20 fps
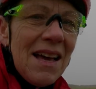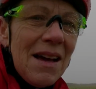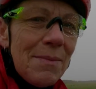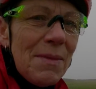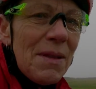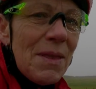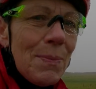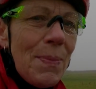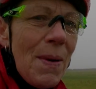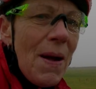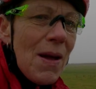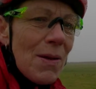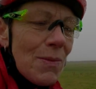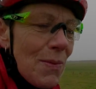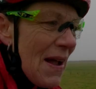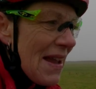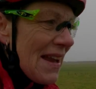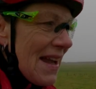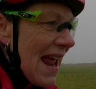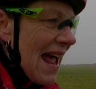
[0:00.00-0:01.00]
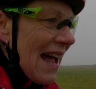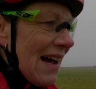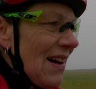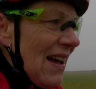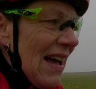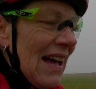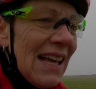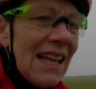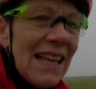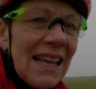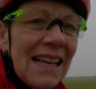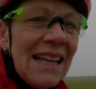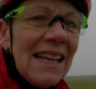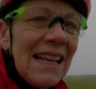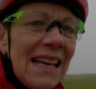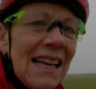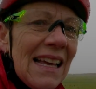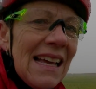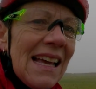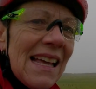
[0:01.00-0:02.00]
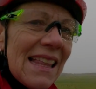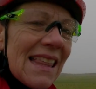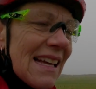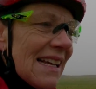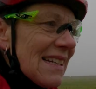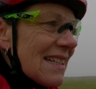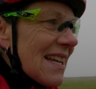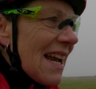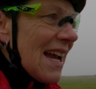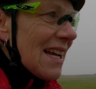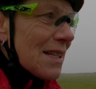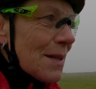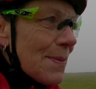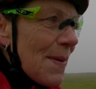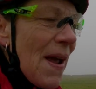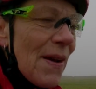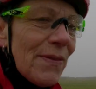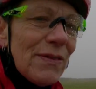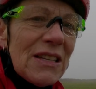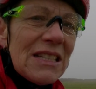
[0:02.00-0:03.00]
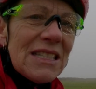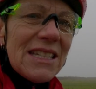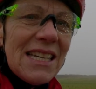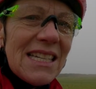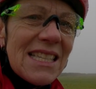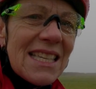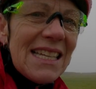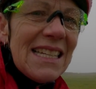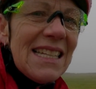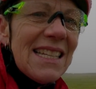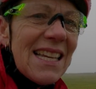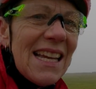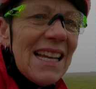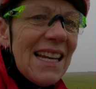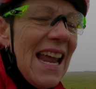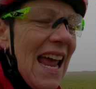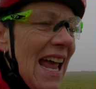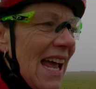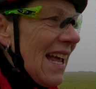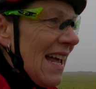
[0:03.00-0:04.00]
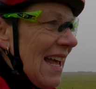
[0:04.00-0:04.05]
On the byway now that takes me over to Tissington.